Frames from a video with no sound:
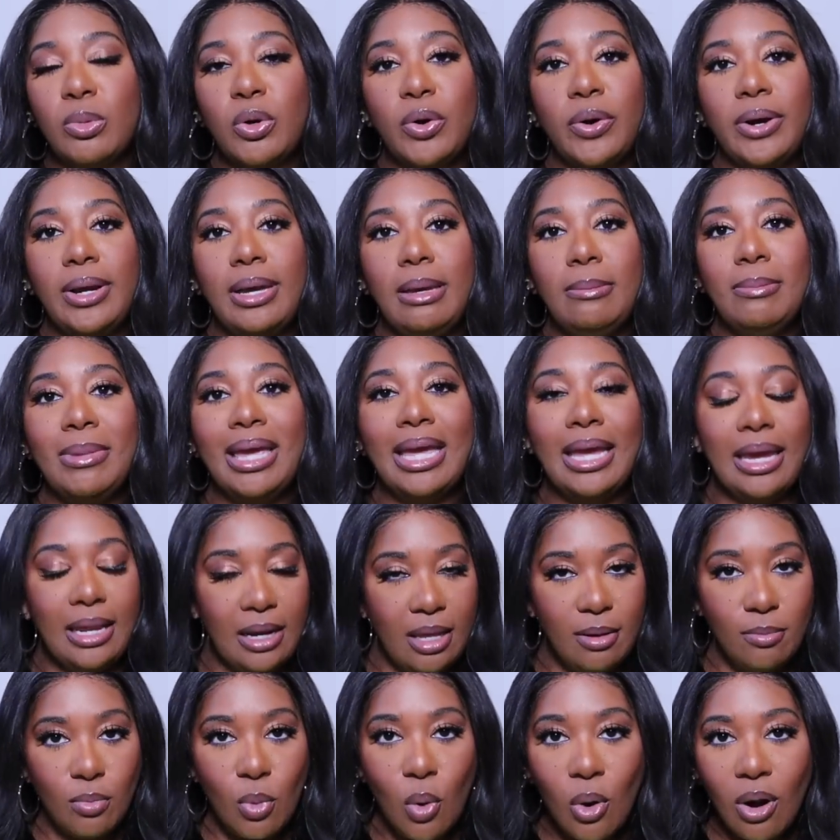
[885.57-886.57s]
Cream
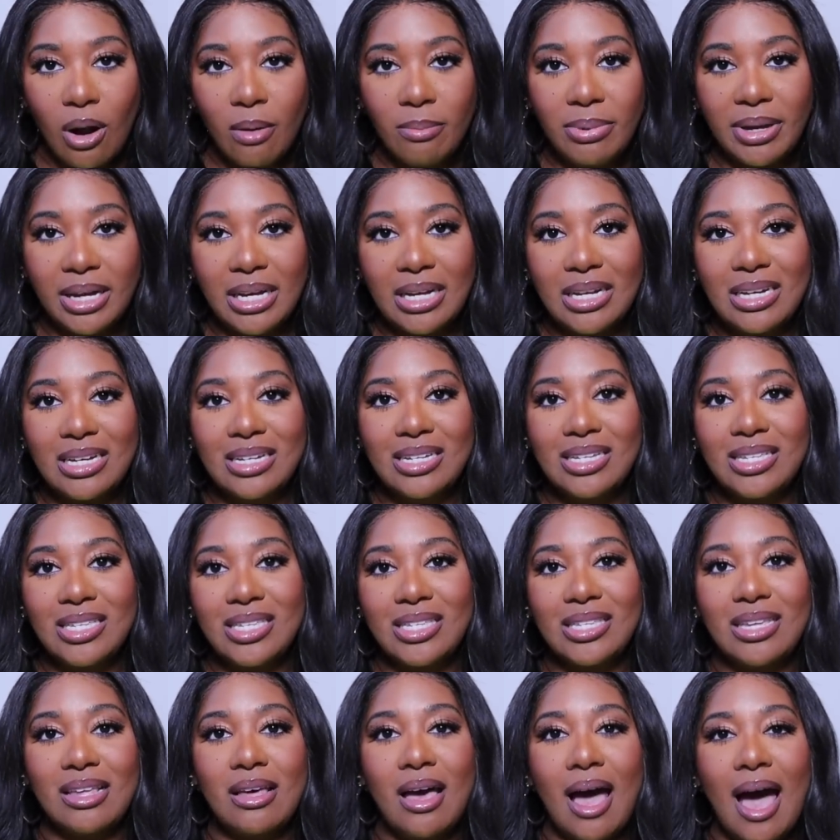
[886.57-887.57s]
anymore
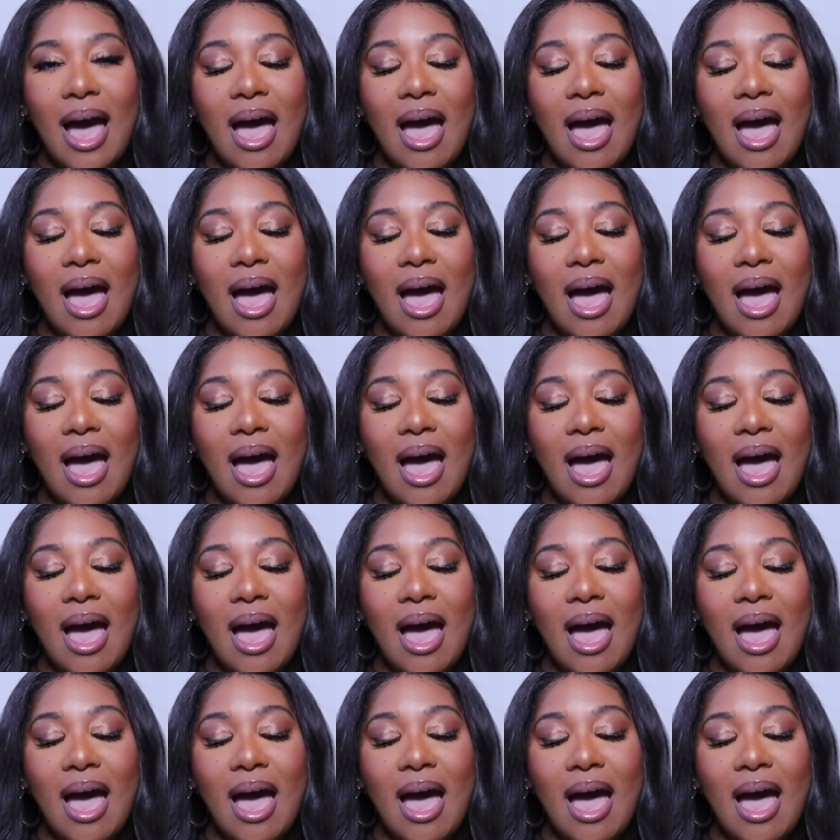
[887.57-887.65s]
because